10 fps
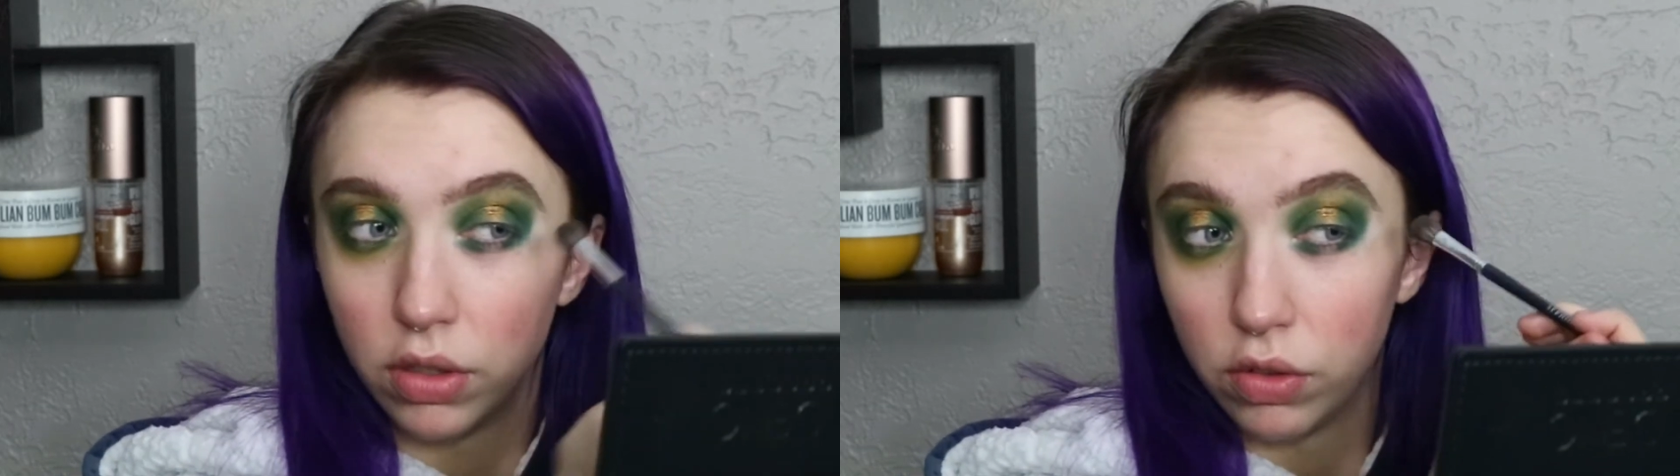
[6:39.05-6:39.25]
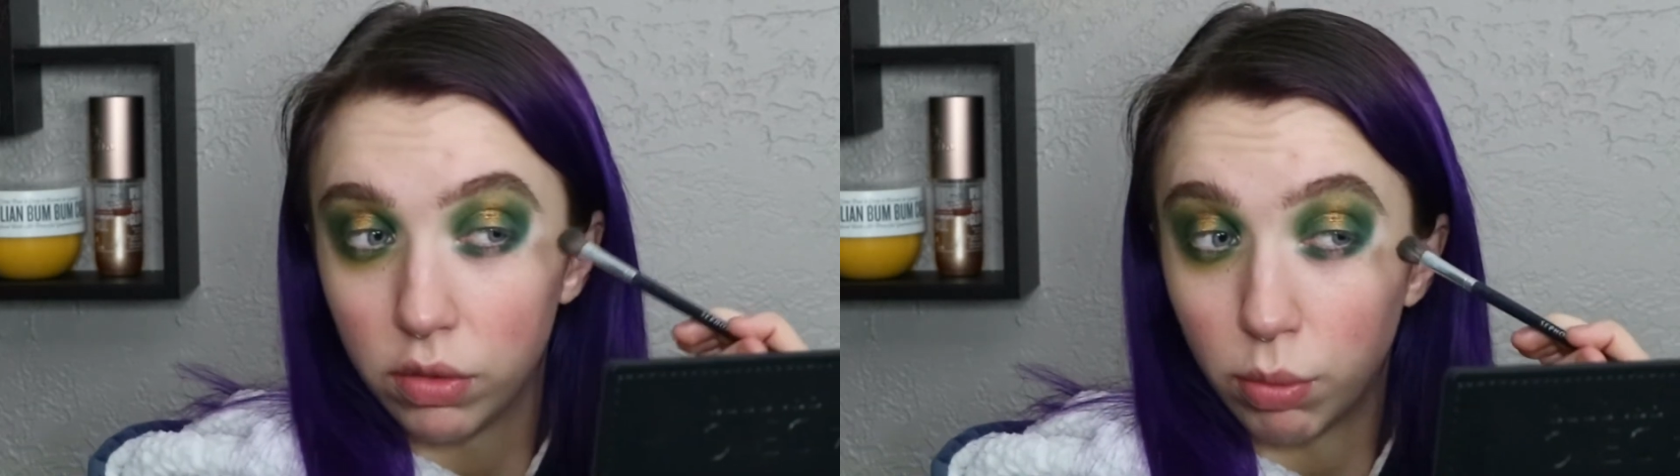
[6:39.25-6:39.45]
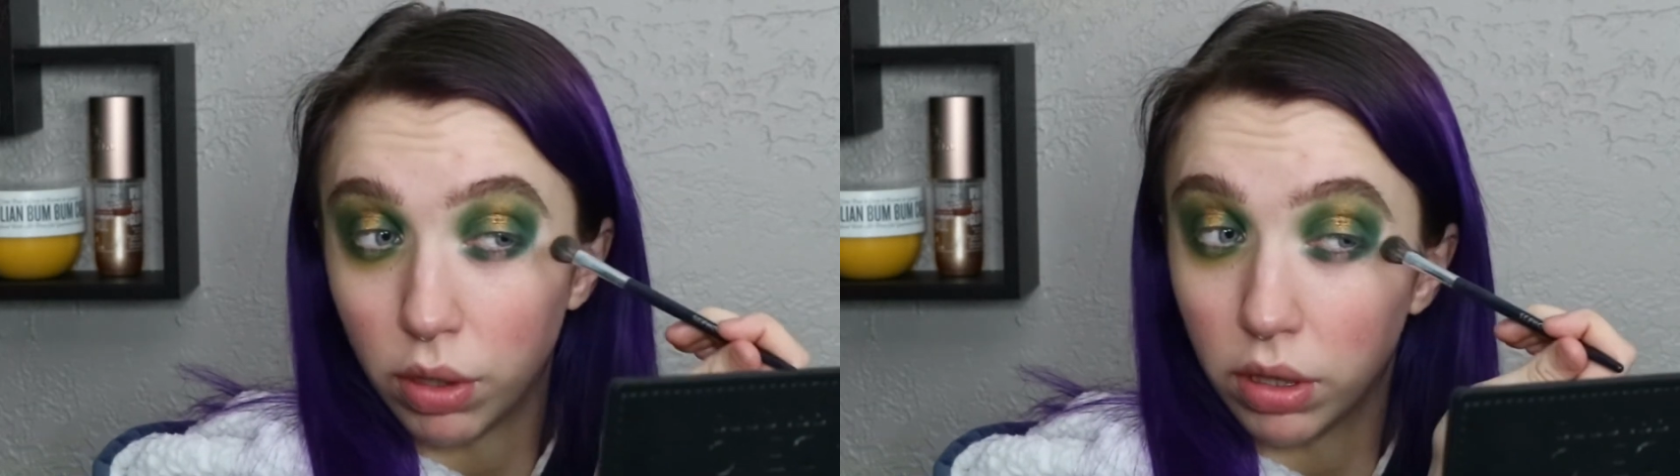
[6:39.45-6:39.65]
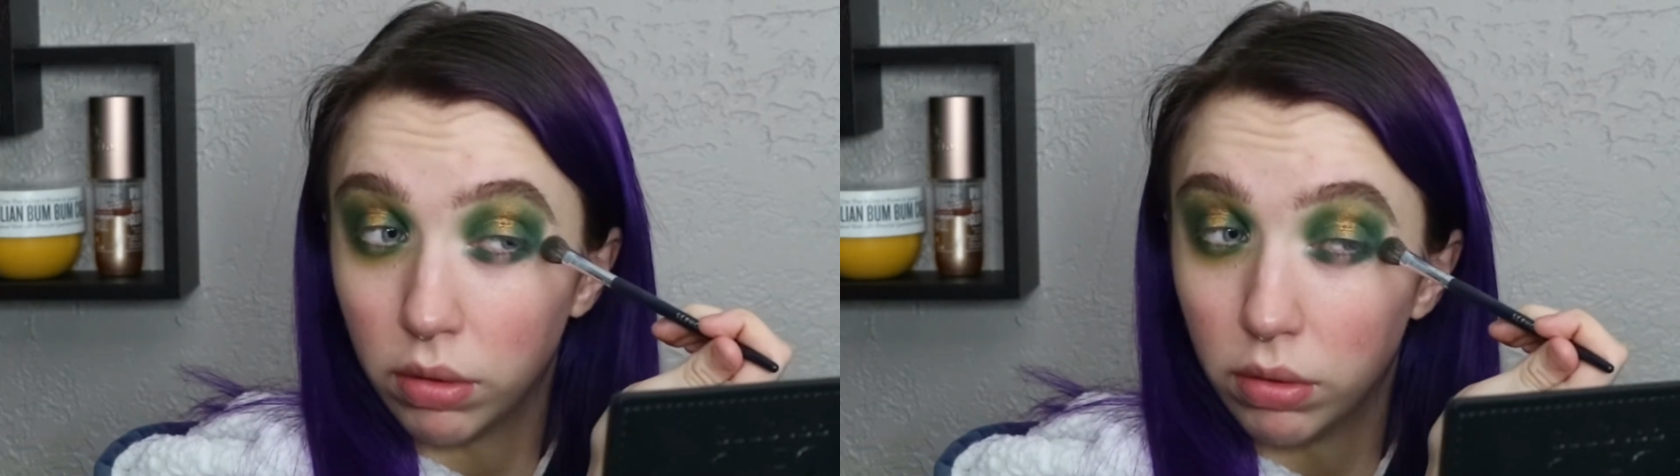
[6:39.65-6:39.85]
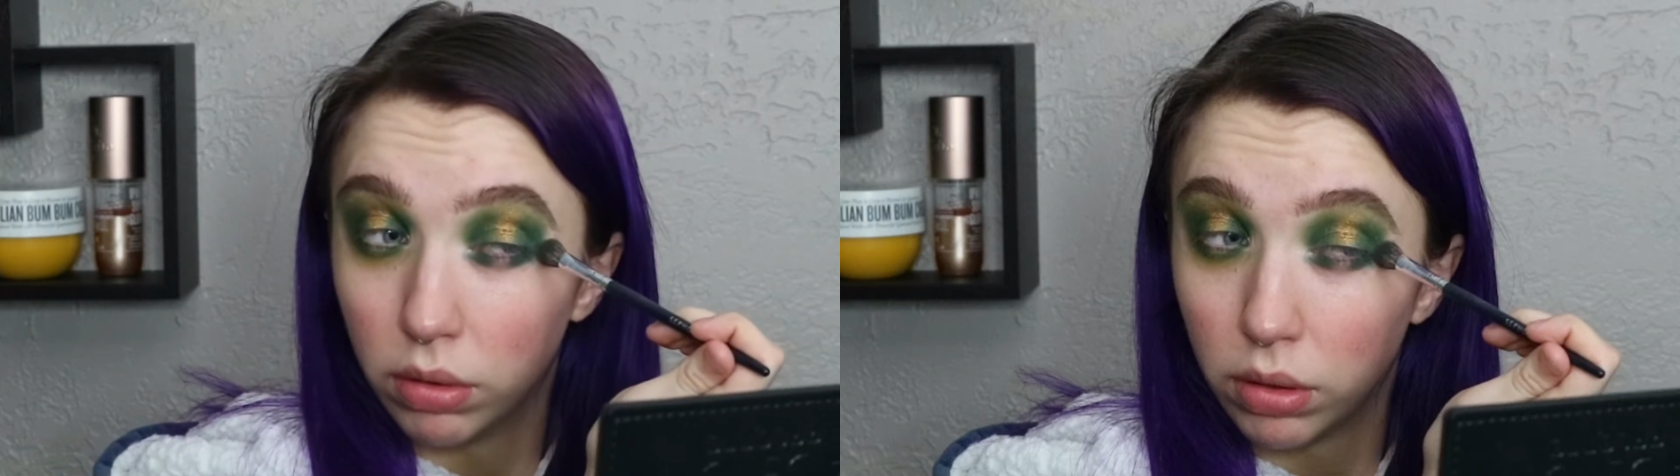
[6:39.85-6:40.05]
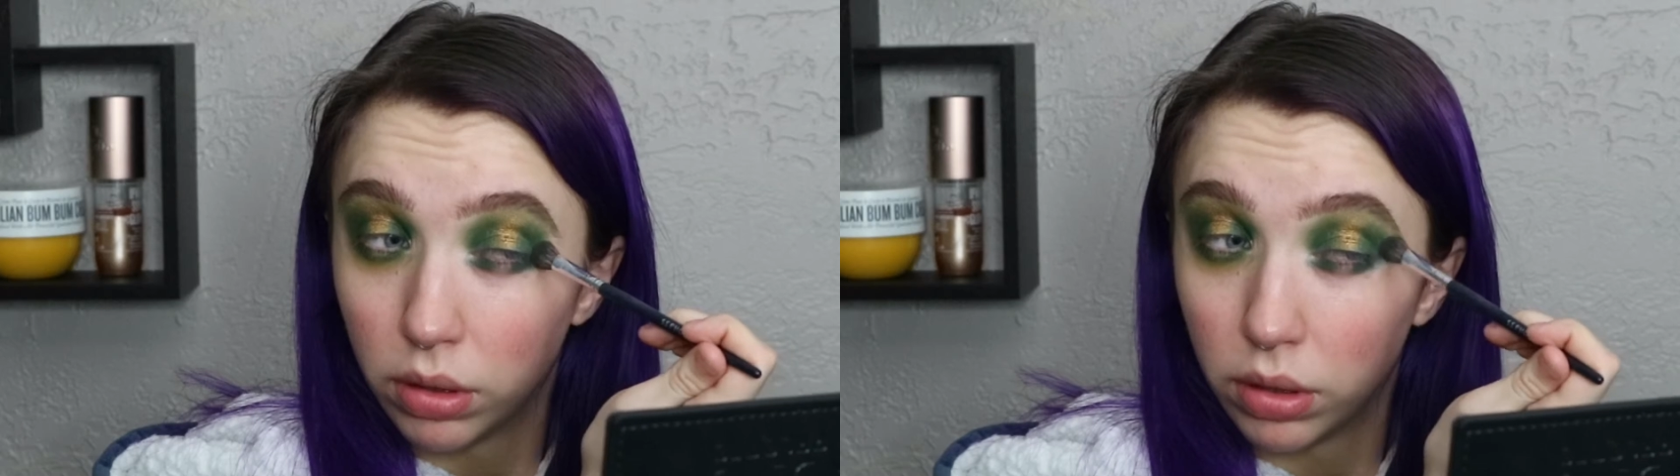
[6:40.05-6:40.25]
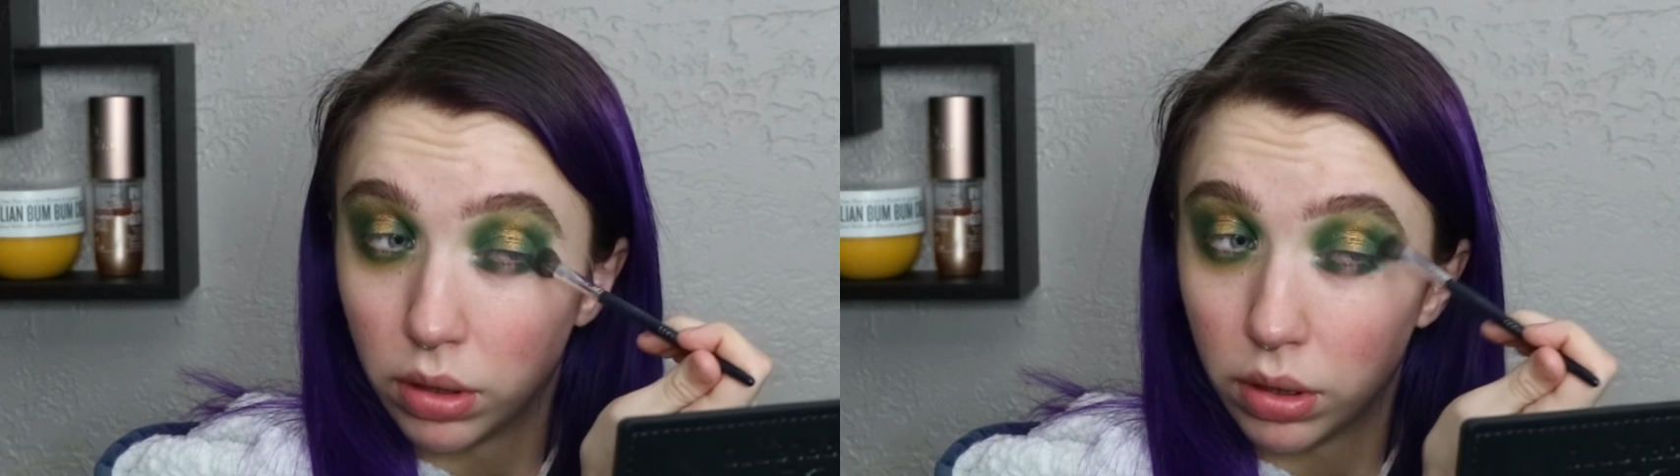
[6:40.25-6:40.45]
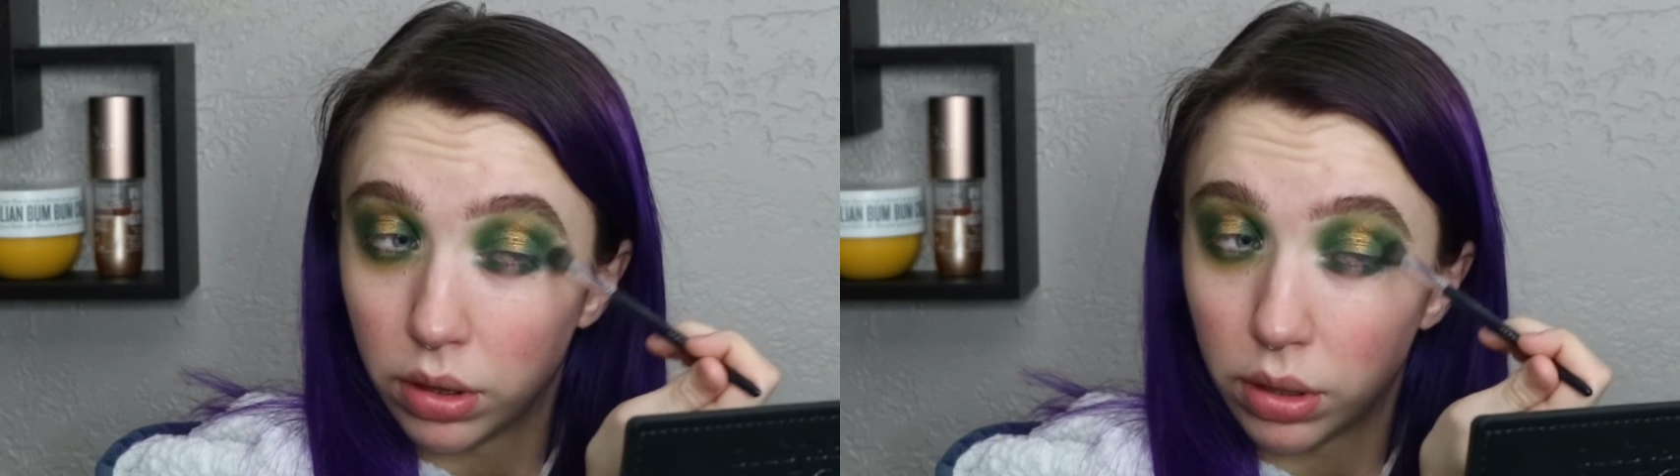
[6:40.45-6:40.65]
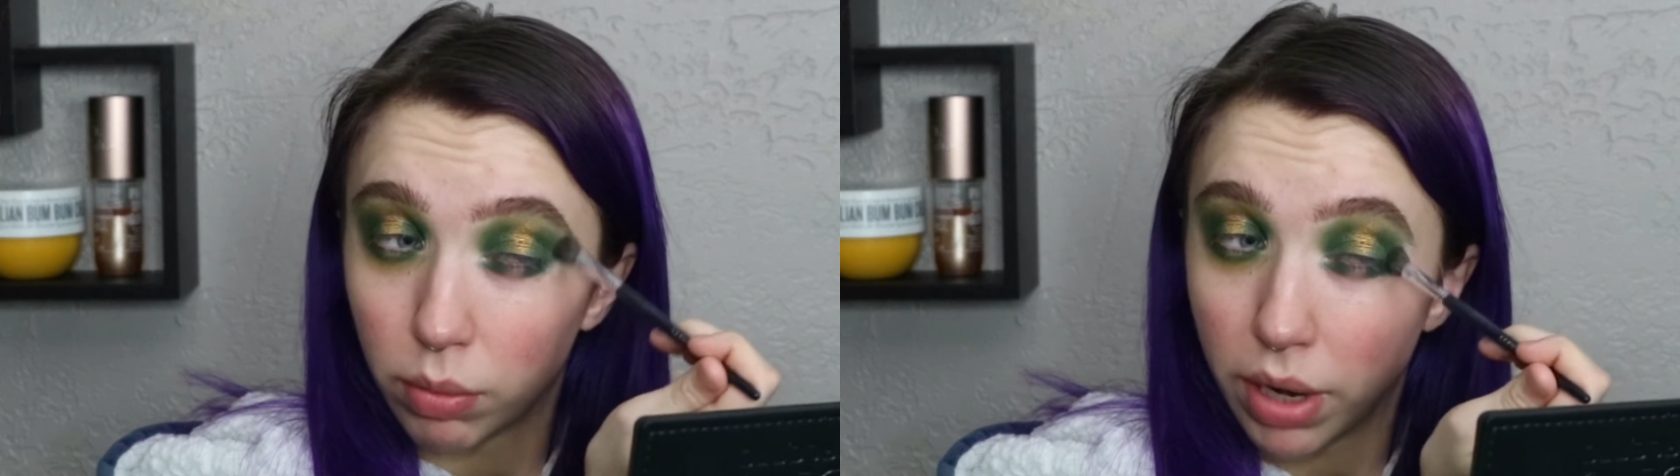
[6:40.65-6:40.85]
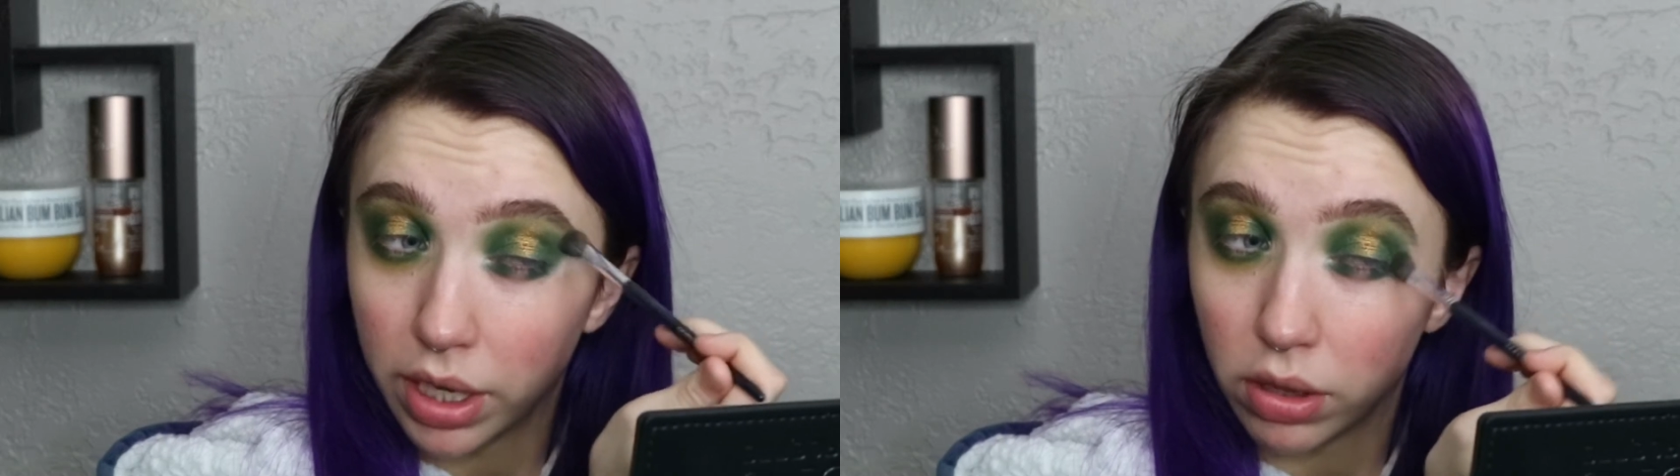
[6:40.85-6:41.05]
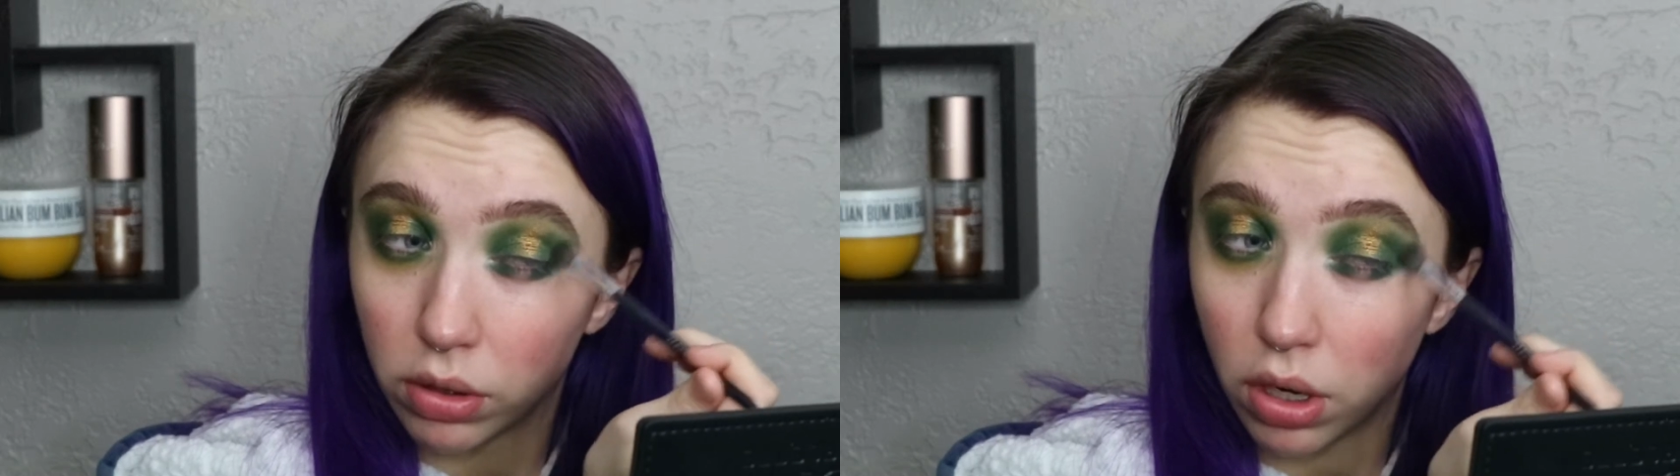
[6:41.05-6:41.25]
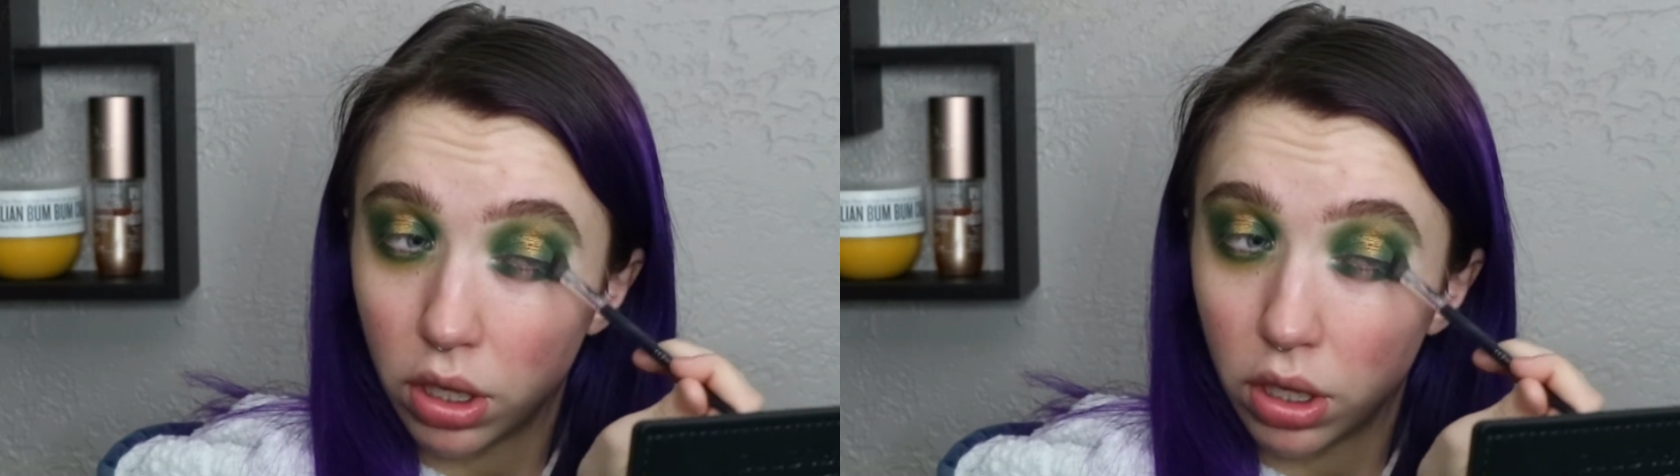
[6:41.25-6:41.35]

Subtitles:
which is more the regular